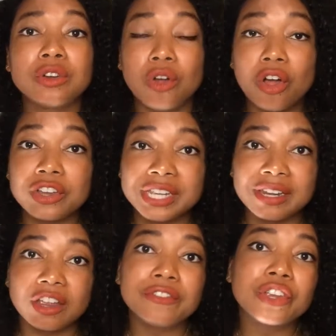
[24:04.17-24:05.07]
audit of
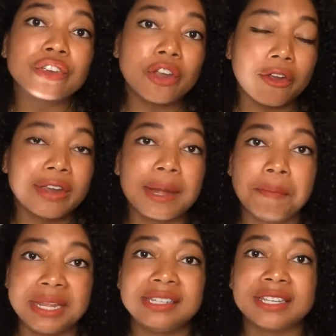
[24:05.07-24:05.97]
your current
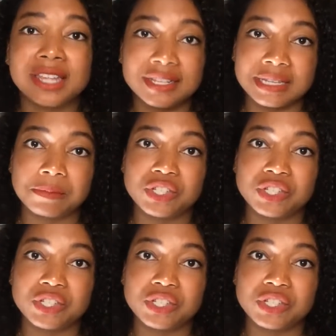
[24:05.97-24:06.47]
media consumption?